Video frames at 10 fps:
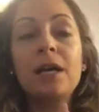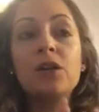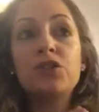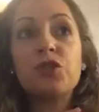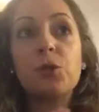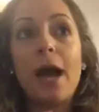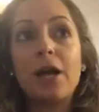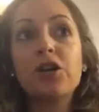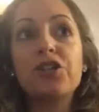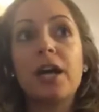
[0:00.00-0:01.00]
to
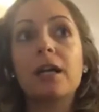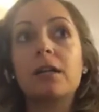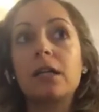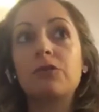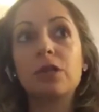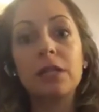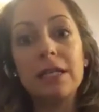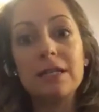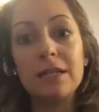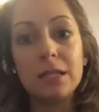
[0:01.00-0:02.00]
energetically
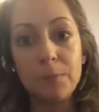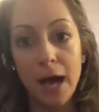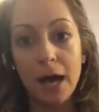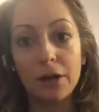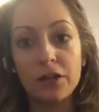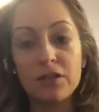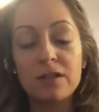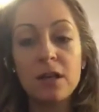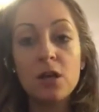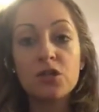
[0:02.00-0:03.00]
release these
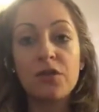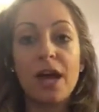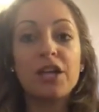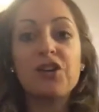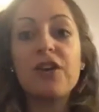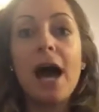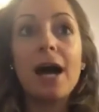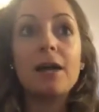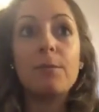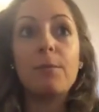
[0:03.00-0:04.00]
patterns so that you're
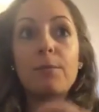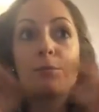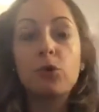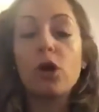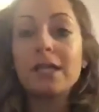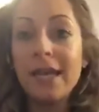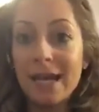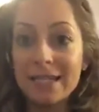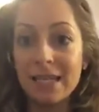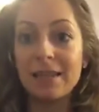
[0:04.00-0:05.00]
not
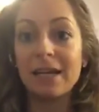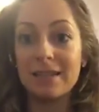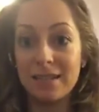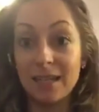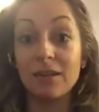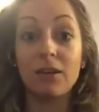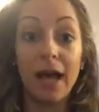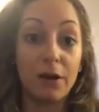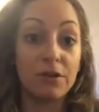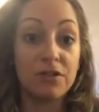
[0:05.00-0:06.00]
broadcasting that signal
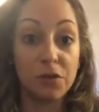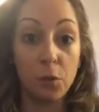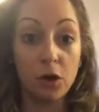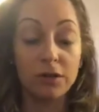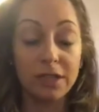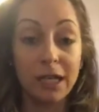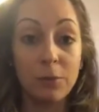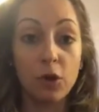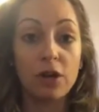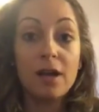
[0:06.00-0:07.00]
out into the world
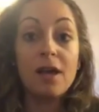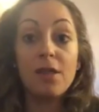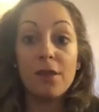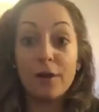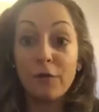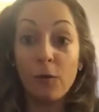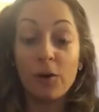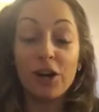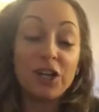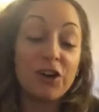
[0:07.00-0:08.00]
anymore.
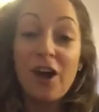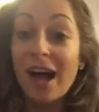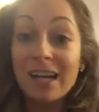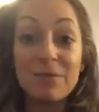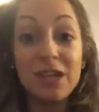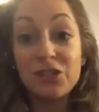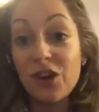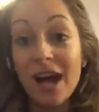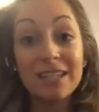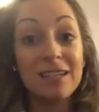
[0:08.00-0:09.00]
Therefore, you're not going to be
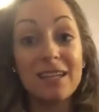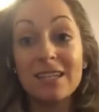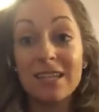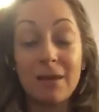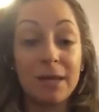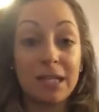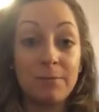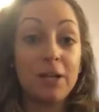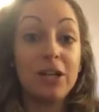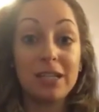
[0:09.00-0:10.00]
attracting these same
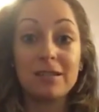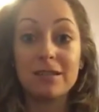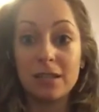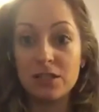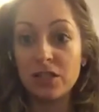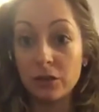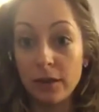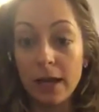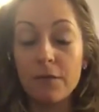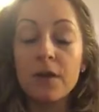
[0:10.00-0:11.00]
experiences into your
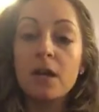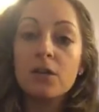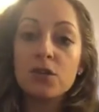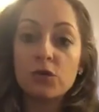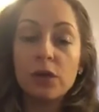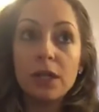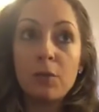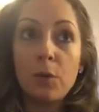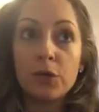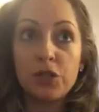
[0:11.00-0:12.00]
life. So really
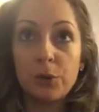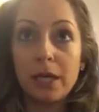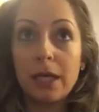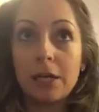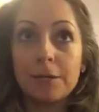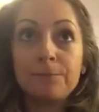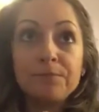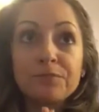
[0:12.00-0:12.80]
what we're doing here